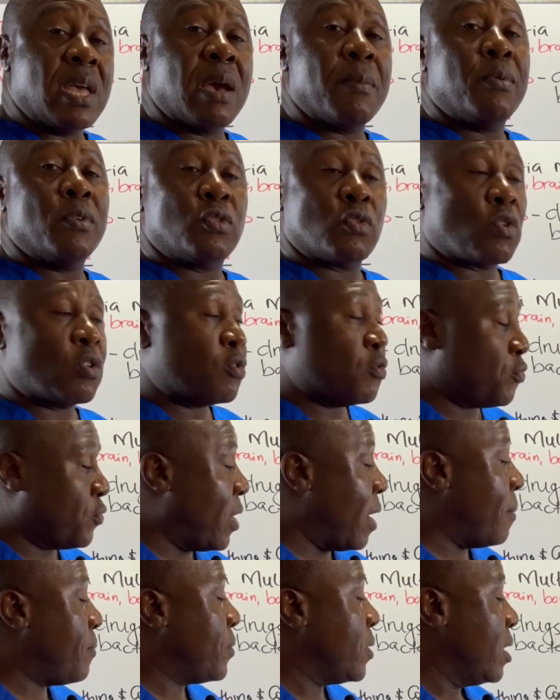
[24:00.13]
able to
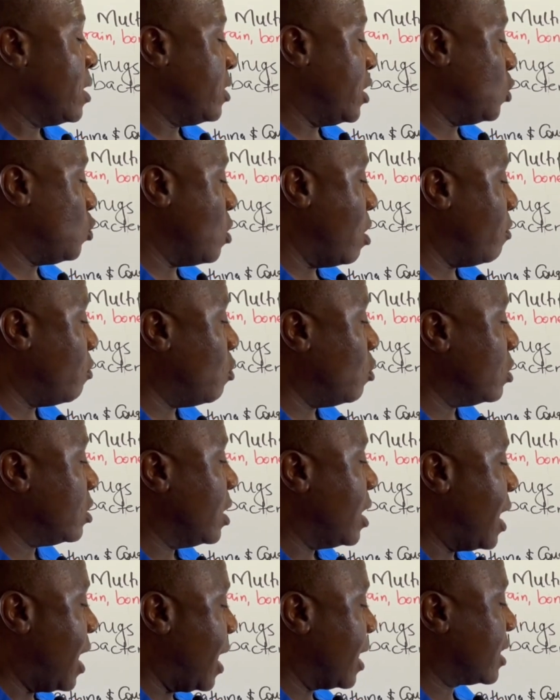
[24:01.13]
confirm that you have got
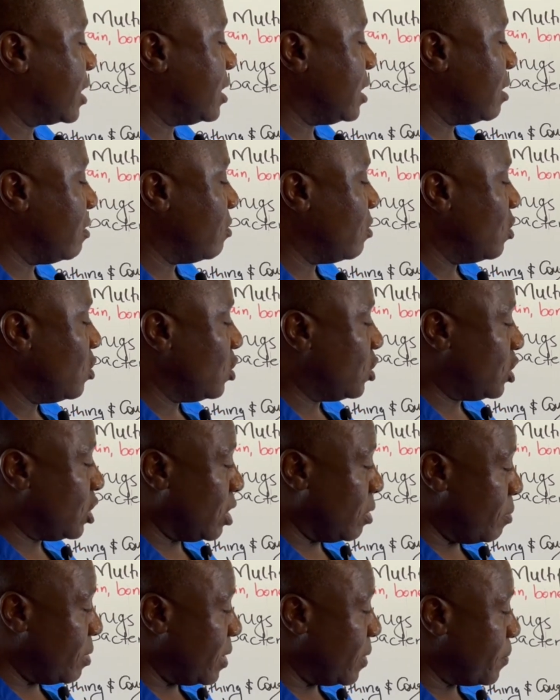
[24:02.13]
active
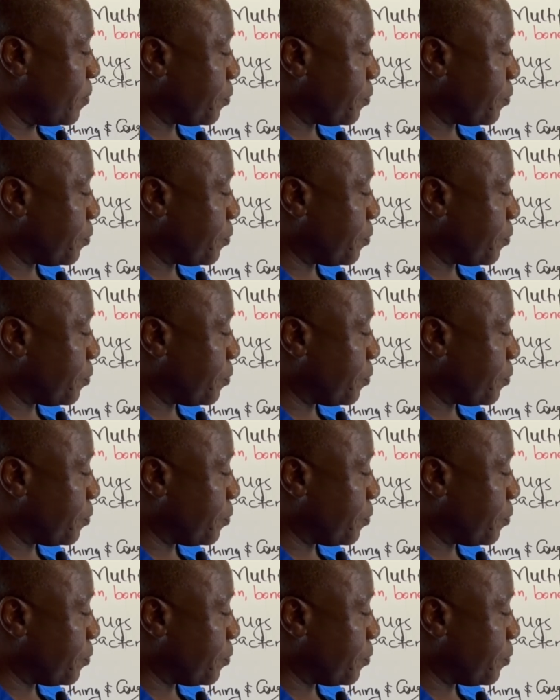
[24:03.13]
TB.